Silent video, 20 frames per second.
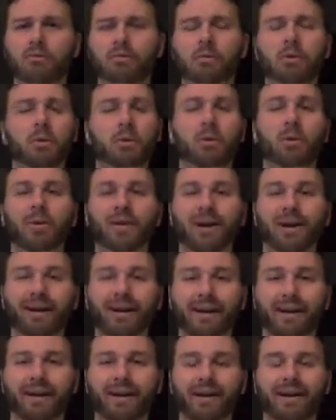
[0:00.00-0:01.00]
to
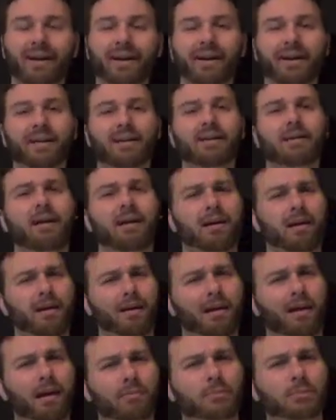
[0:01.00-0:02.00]
step back and to
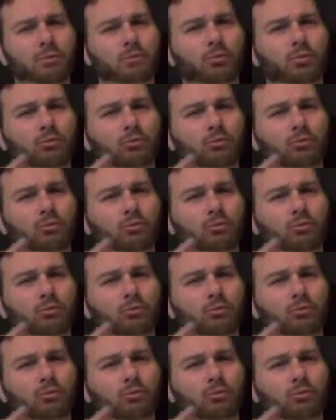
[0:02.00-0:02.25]
get